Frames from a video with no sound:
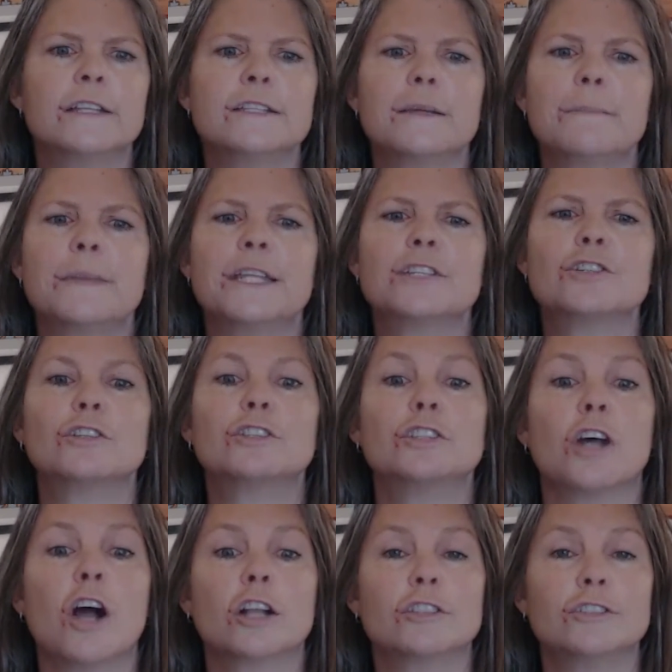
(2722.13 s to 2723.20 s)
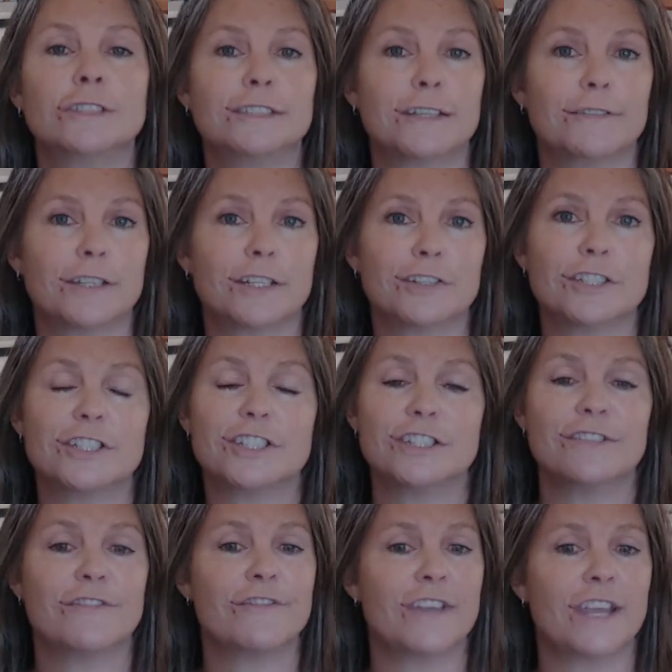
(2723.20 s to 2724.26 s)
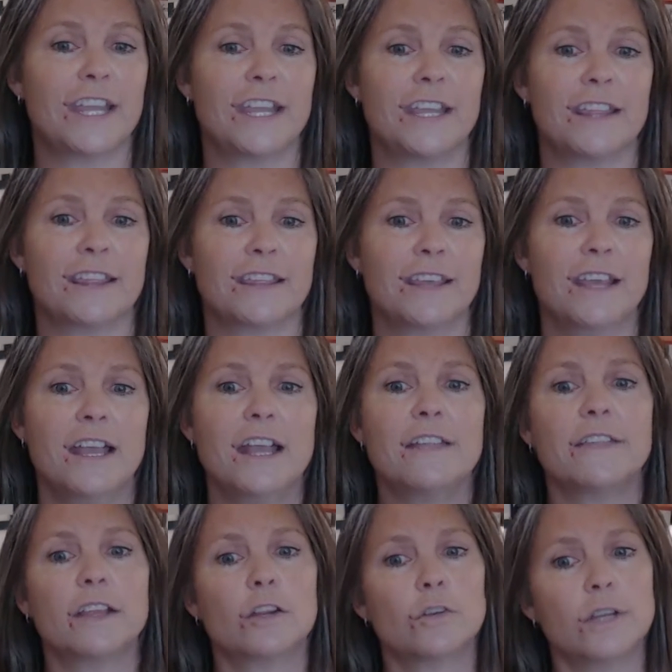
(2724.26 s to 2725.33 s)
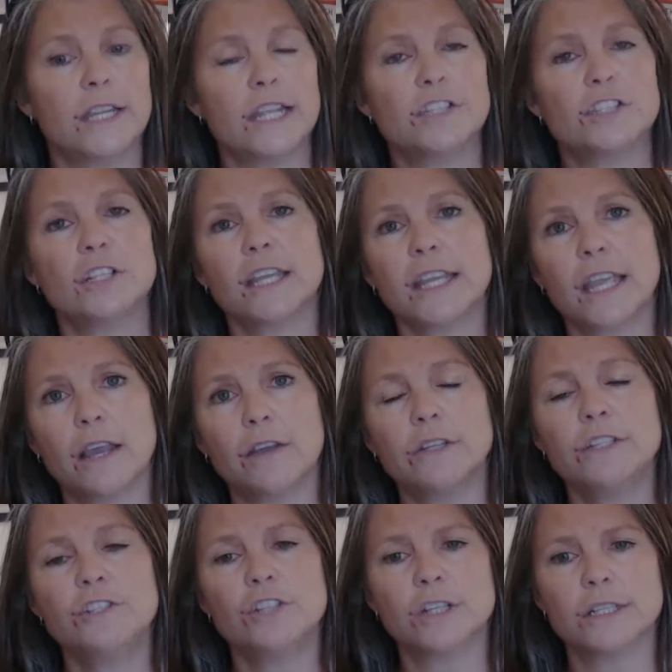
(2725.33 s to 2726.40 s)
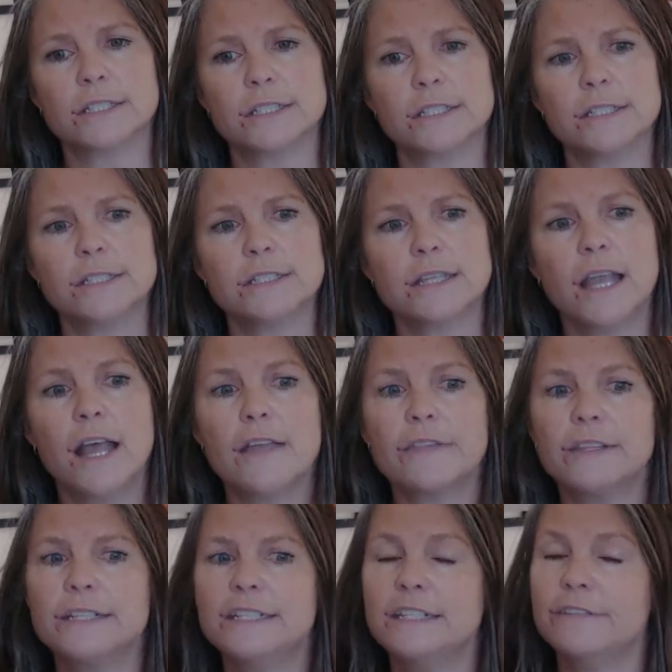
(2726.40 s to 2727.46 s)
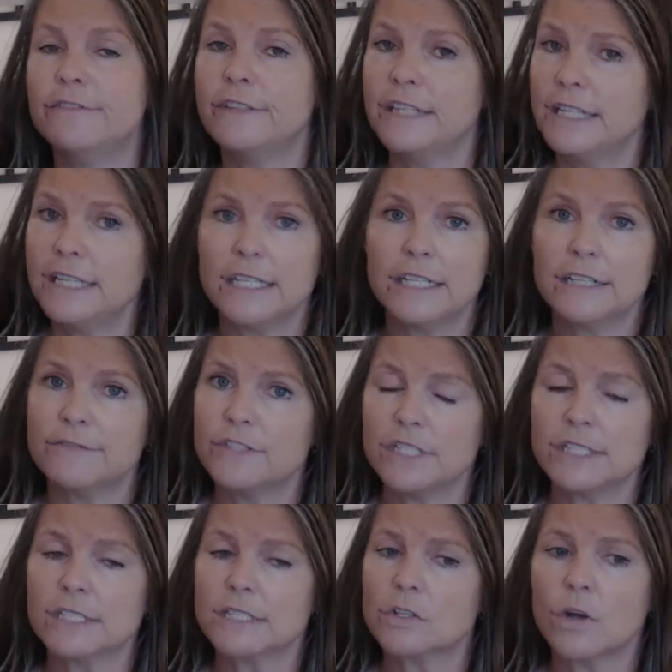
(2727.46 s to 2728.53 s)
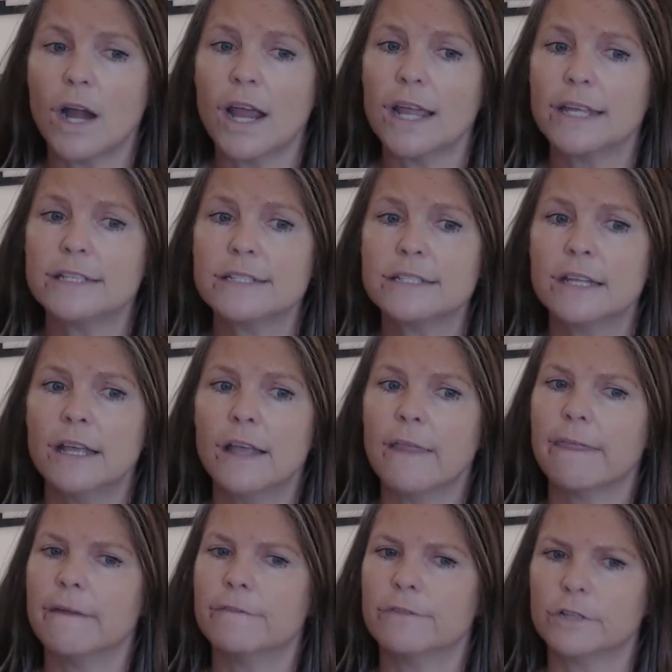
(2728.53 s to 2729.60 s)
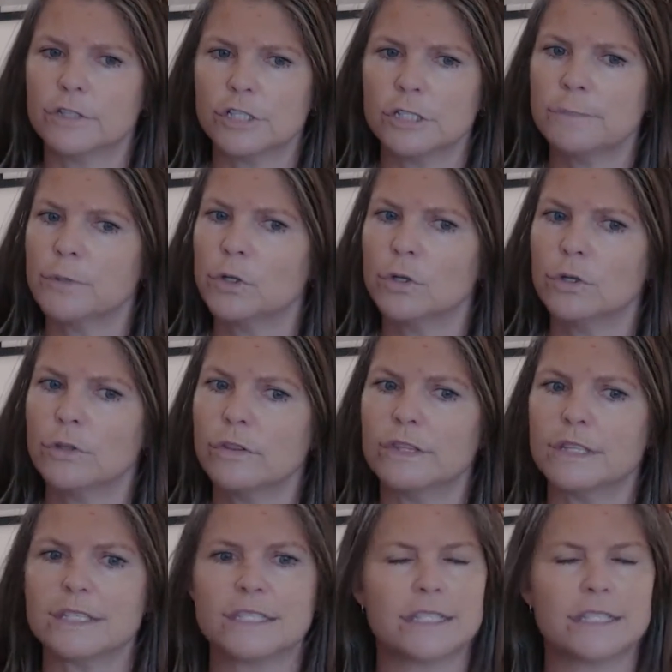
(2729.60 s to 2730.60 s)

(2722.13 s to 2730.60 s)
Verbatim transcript: the divinity of Jesus Christ, the virgin birth, the Savior's miracles, his bodily resurrection, his literal return,